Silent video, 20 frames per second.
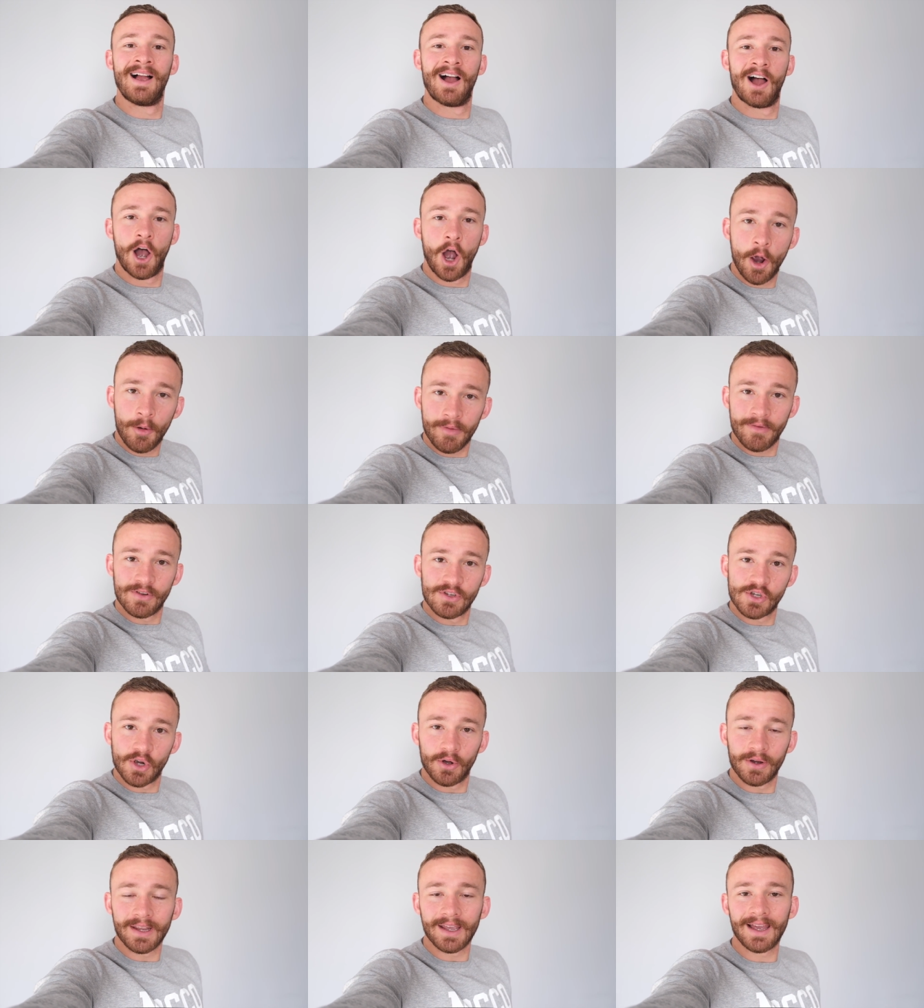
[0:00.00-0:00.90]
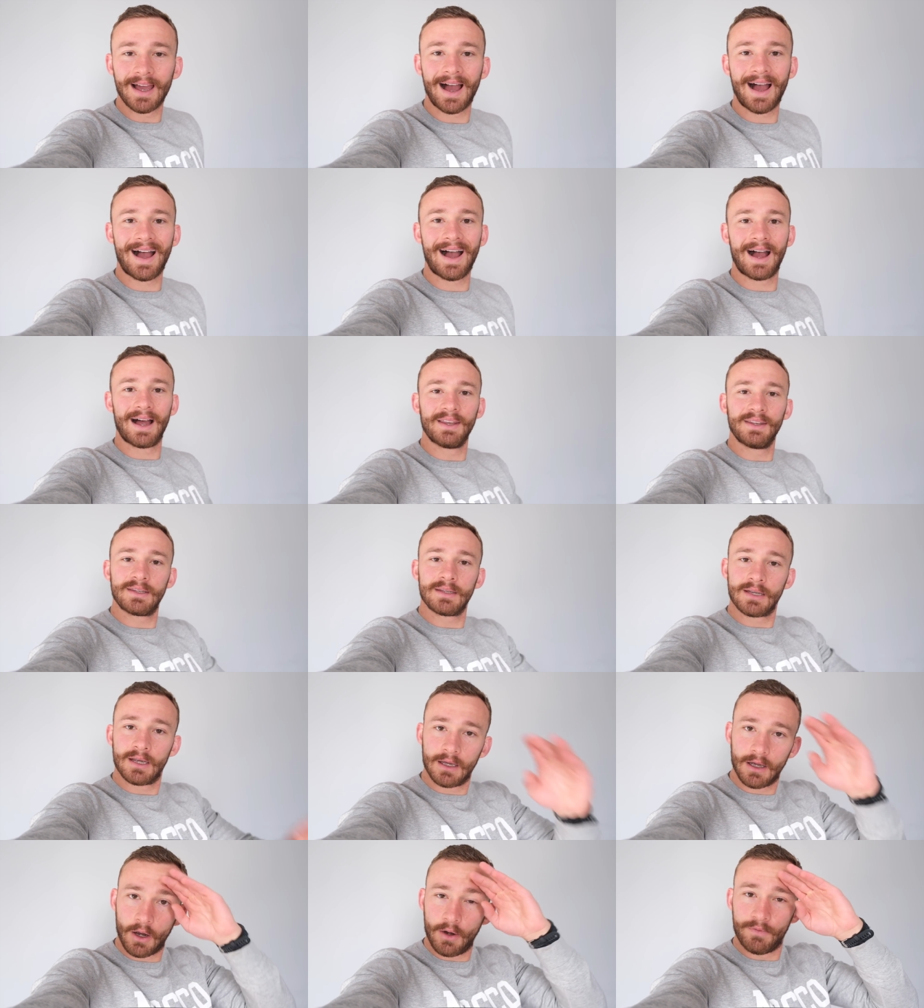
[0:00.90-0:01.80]
Hope you've enjoyed it, and
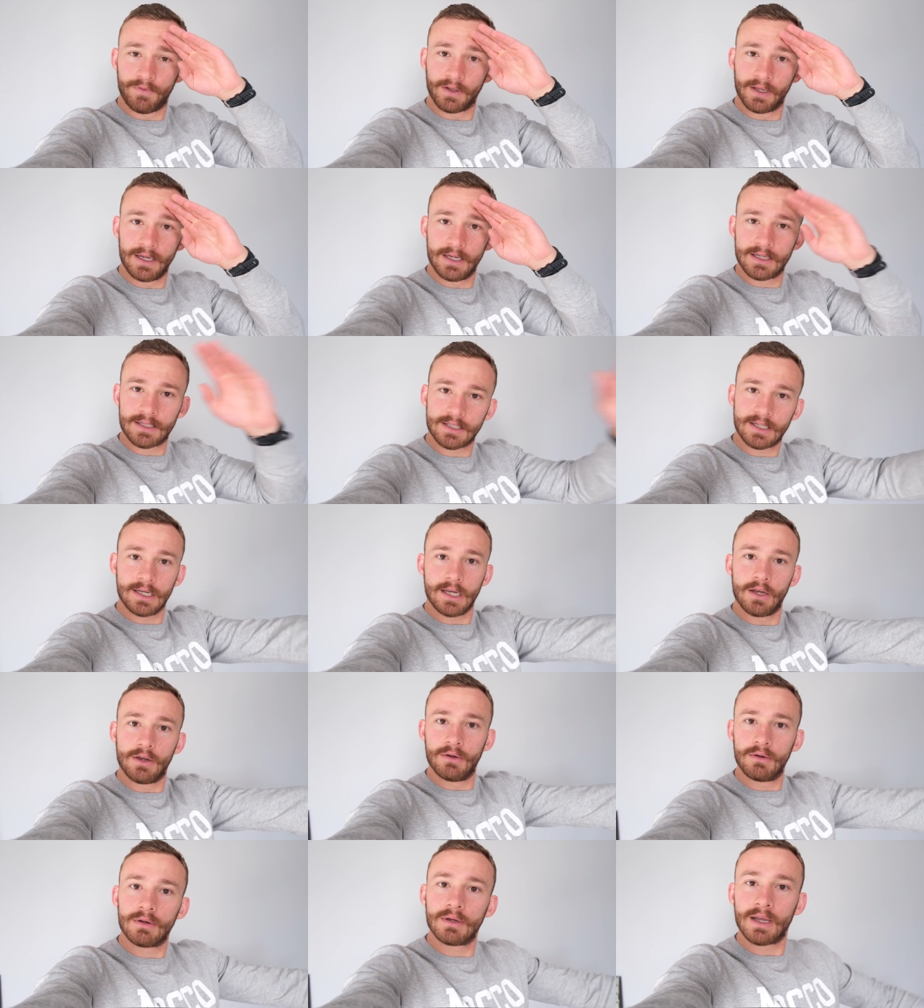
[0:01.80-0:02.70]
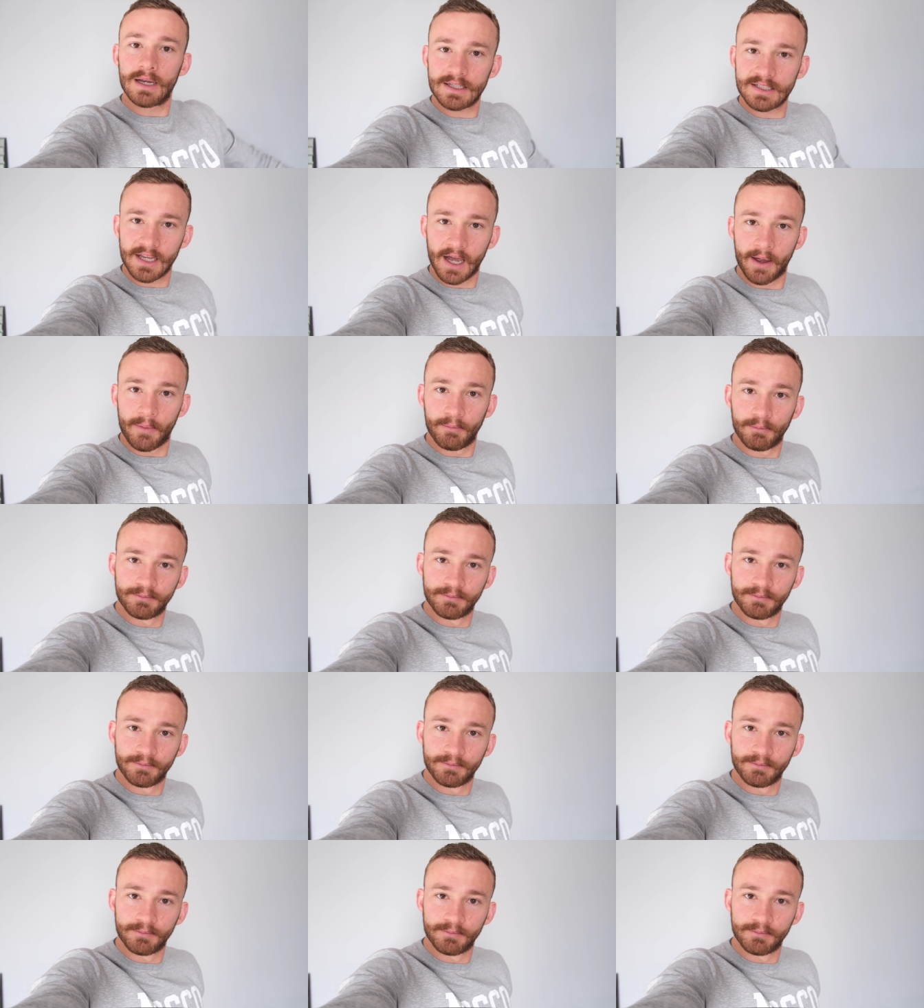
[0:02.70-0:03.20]
hopefully see you next time.